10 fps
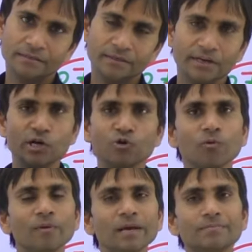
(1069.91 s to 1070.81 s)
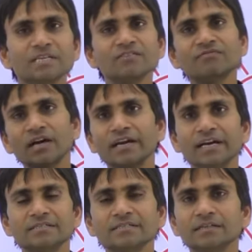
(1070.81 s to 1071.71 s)
radio waves,
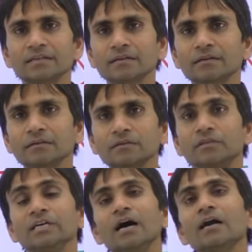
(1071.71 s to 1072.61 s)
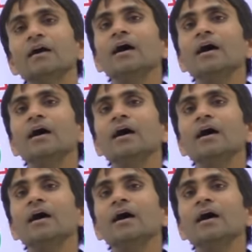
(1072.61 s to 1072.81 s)
infrareds, they are